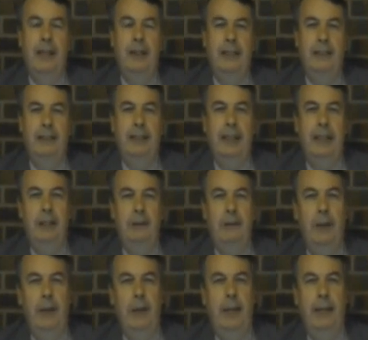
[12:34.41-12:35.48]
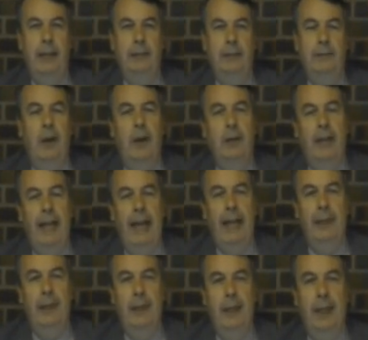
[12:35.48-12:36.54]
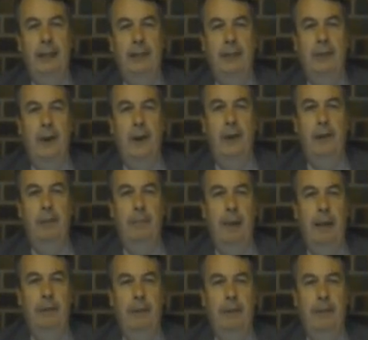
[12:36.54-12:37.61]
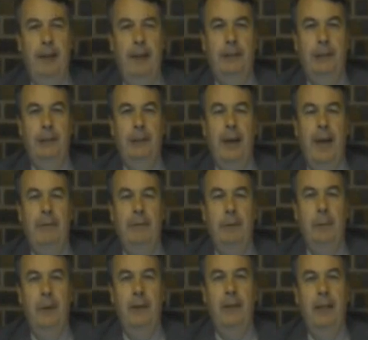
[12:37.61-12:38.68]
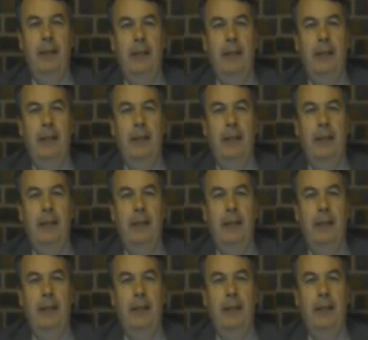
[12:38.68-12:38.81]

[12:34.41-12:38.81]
the secret things of God, the hidden things of God, have been revealed to everyone.